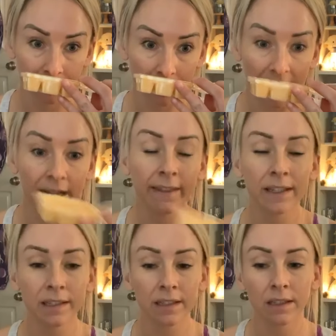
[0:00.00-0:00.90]
And
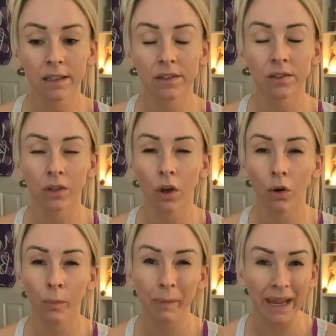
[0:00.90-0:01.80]
this isn't
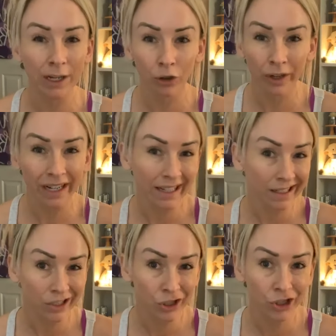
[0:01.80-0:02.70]
so
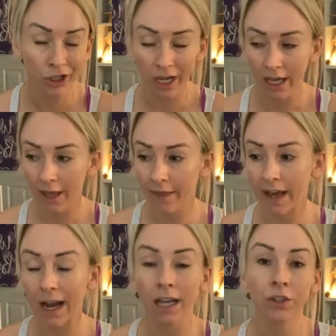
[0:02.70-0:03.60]
bakery-ish
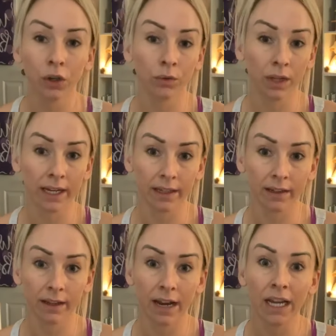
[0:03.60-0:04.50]
that I don't like
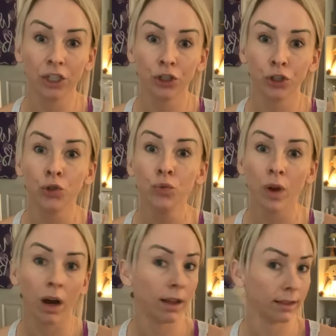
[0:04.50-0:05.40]
it. And I do
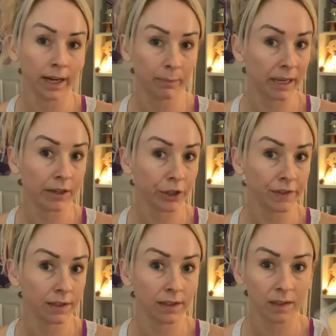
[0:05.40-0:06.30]
not like bakery
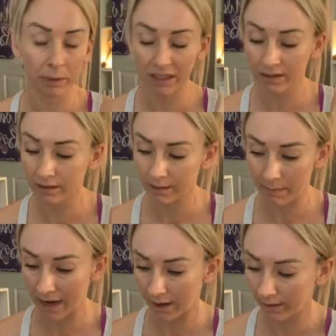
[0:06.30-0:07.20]
scents, but this isn't
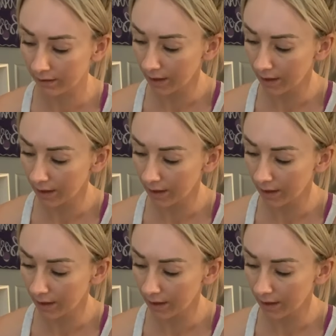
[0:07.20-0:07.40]
bad.